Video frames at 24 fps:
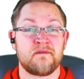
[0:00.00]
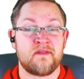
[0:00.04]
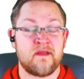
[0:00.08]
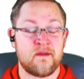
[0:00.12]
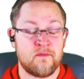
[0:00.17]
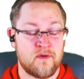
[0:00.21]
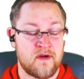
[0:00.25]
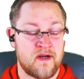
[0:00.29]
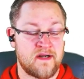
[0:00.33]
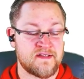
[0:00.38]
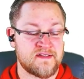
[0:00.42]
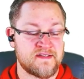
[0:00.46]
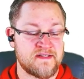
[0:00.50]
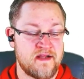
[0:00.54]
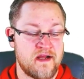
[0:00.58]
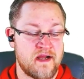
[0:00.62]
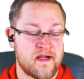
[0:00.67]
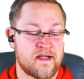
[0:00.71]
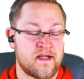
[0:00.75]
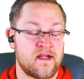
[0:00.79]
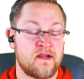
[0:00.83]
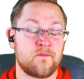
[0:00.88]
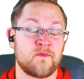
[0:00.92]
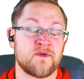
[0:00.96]
they were out of
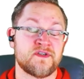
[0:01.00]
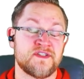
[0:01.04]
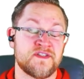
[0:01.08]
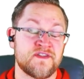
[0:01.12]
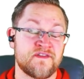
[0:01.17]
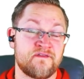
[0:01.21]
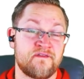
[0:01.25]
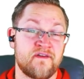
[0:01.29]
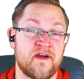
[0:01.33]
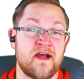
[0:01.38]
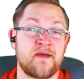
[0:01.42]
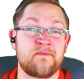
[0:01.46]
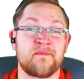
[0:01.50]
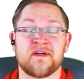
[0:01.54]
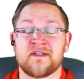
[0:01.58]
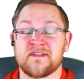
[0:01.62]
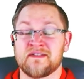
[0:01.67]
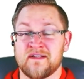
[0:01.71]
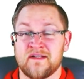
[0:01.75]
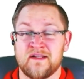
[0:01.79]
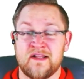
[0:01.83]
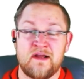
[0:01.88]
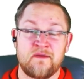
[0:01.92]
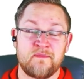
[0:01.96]
stock on, which is fine
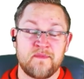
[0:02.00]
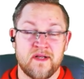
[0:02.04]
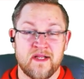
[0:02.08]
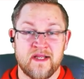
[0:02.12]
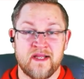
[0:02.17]
because it allowed me